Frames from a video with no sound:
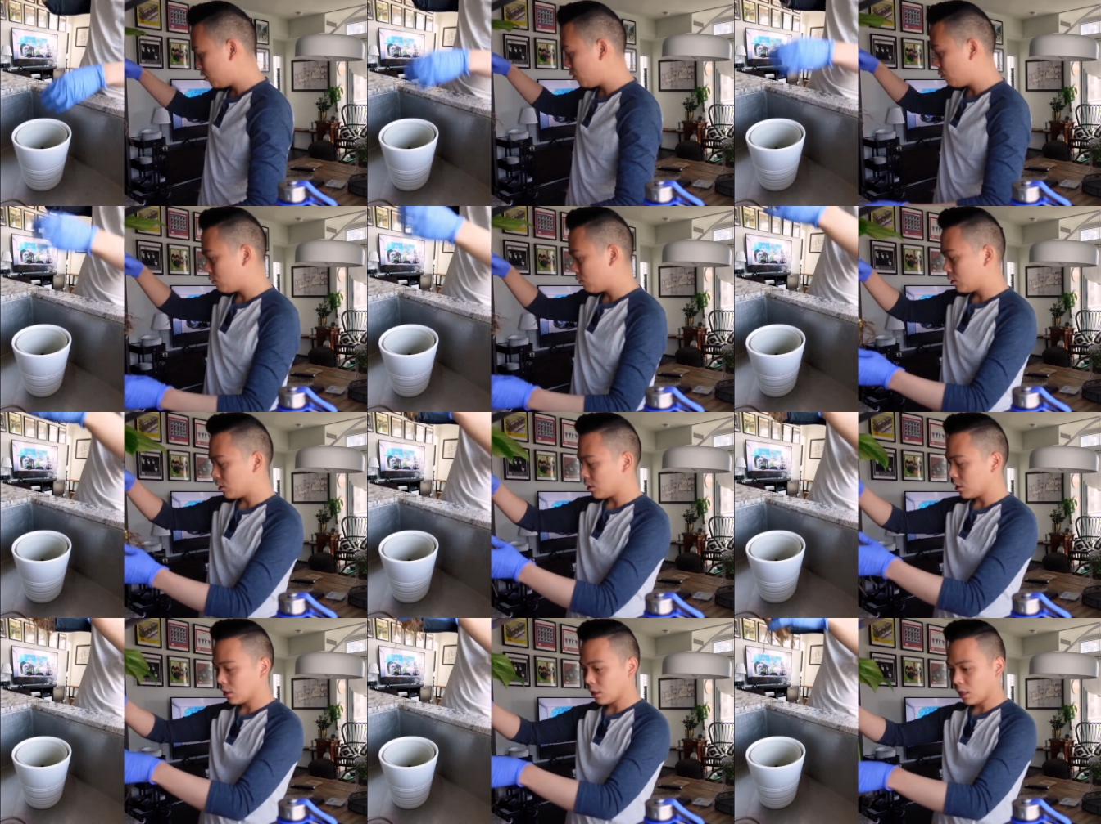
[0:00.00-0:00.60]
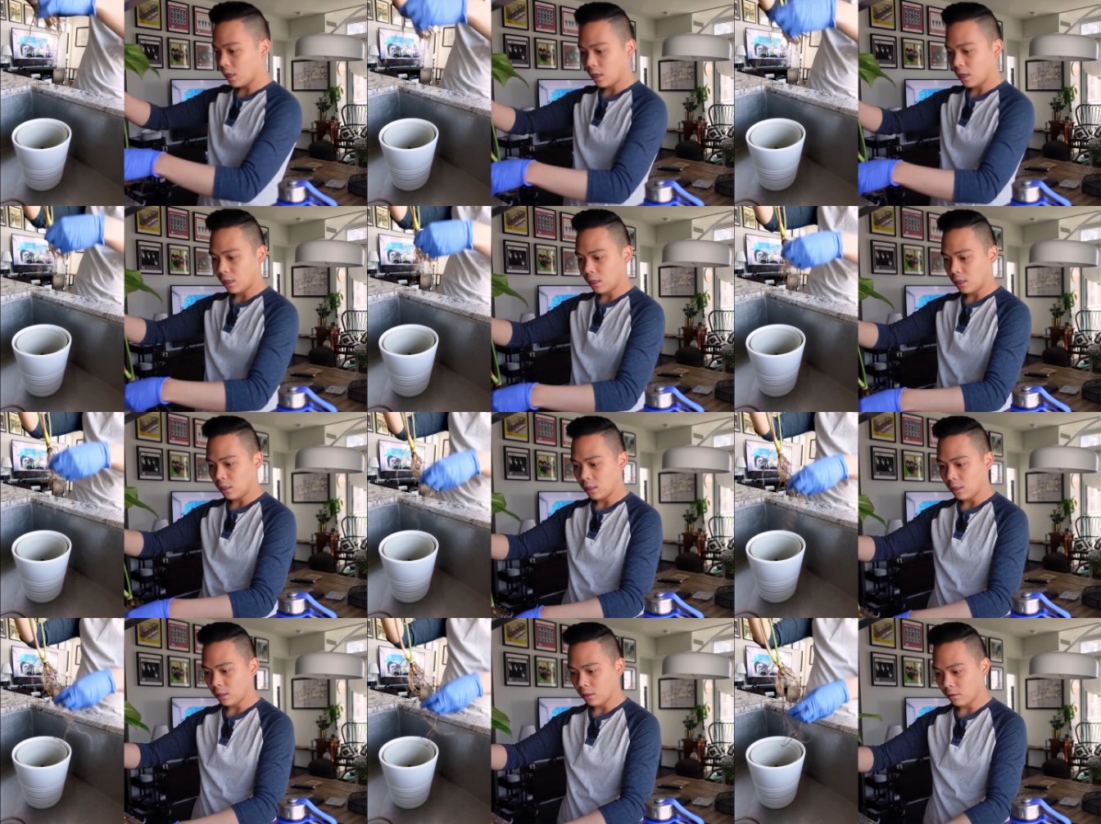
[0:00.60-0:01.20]
you would just
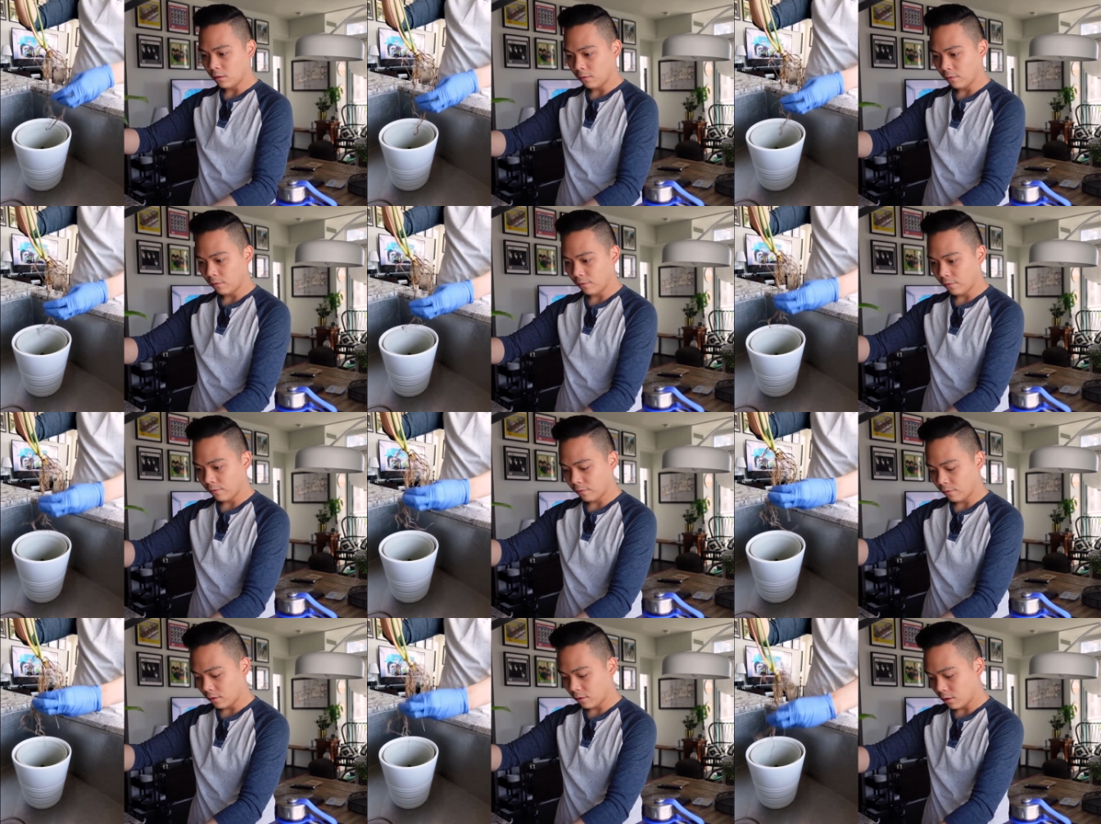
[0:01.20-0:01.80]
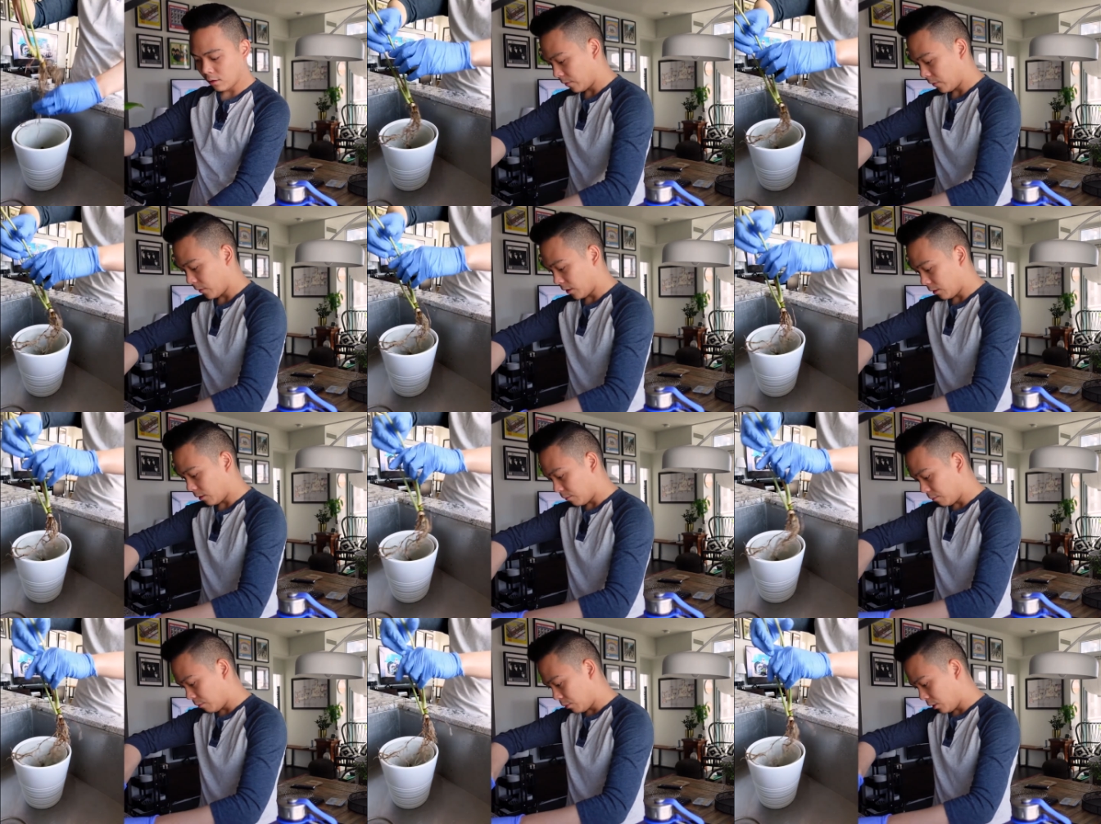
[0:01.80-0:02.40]
kind of
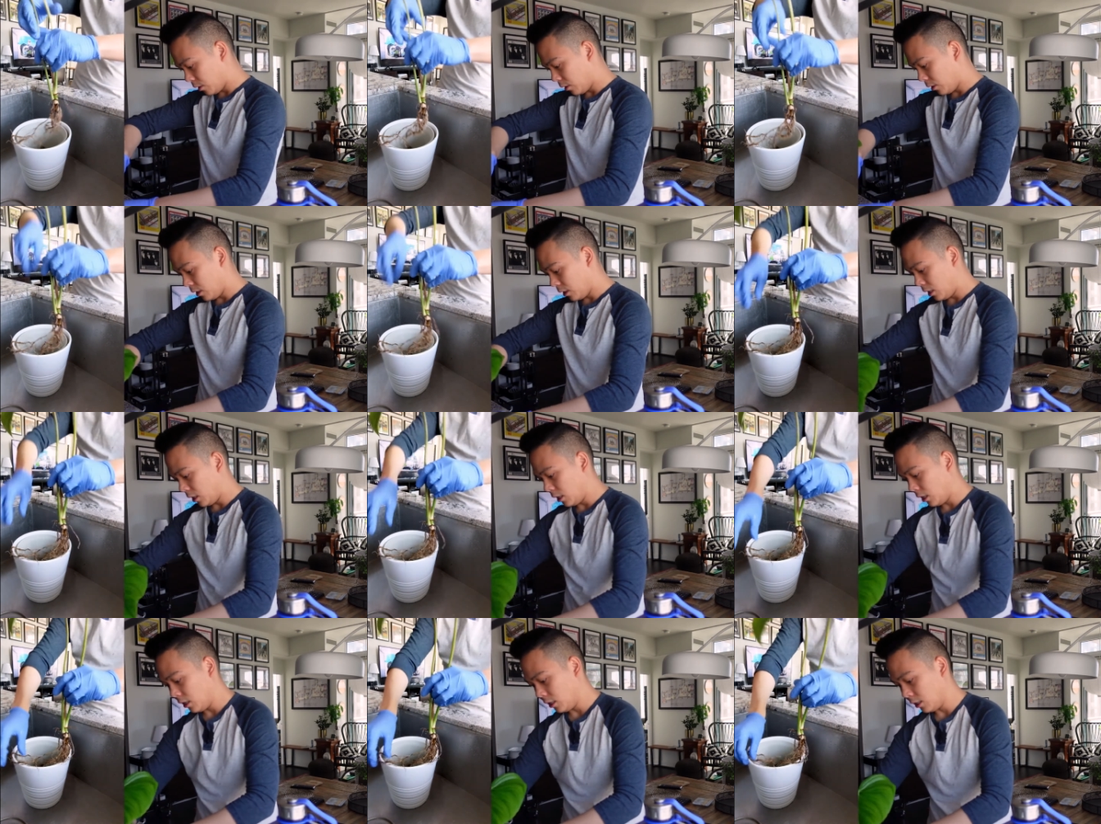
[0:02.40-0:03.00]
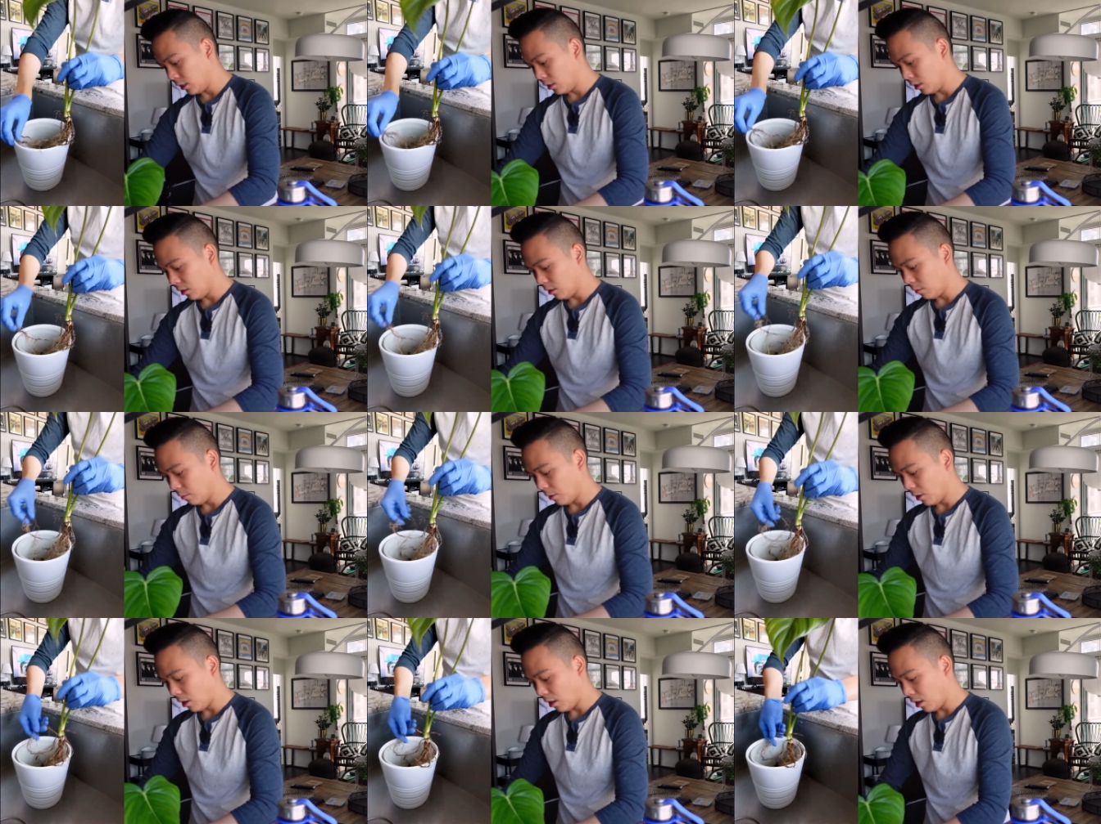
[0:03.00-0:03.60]
put it into the
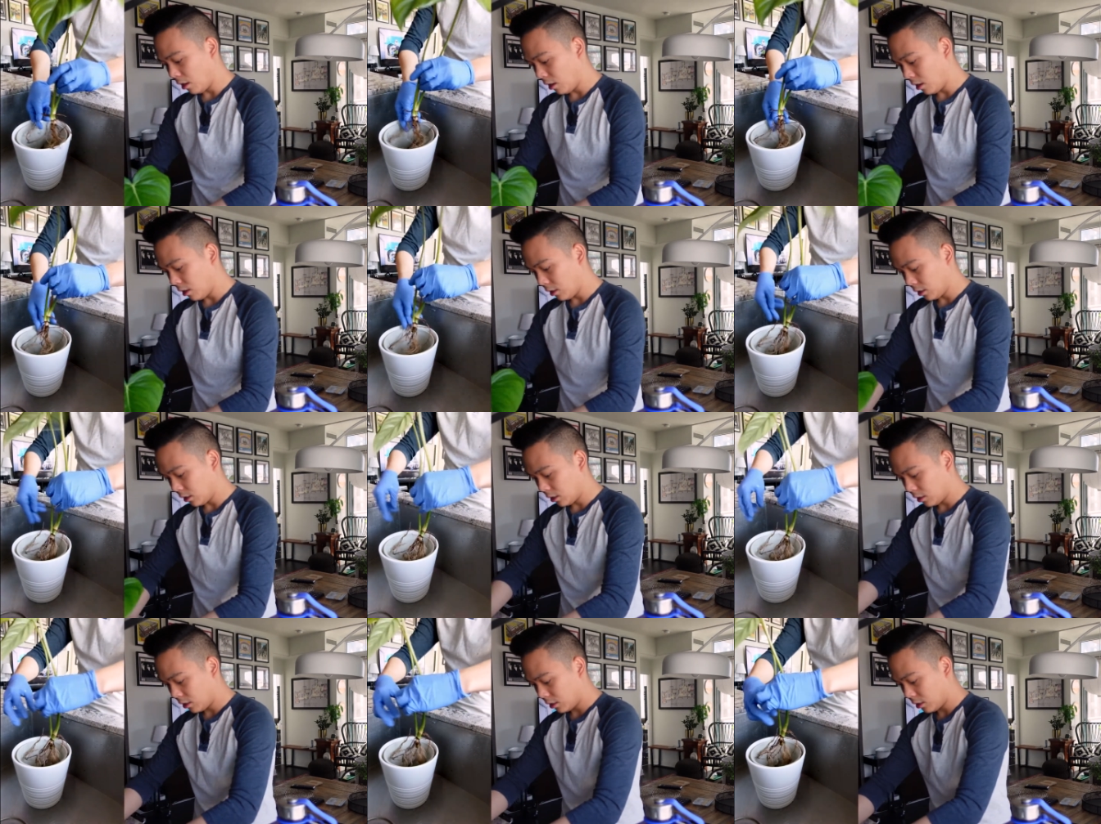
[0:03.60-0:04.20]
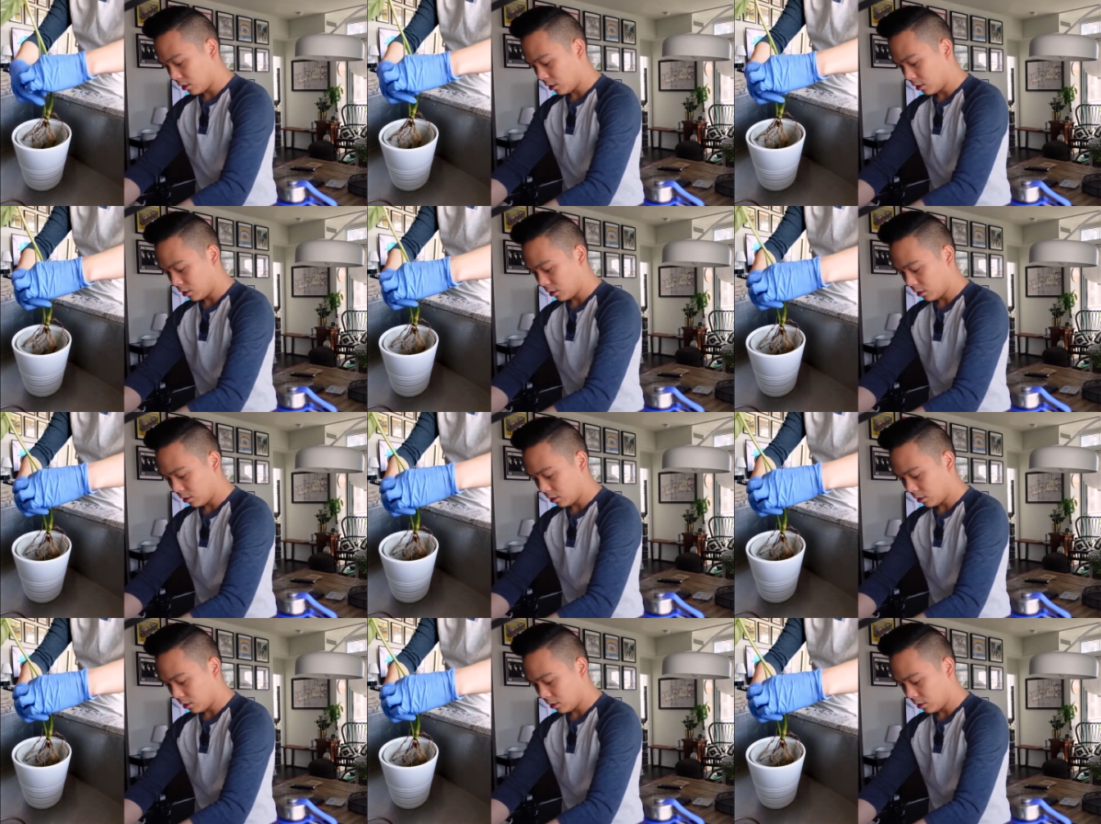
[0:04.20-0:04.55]
pot.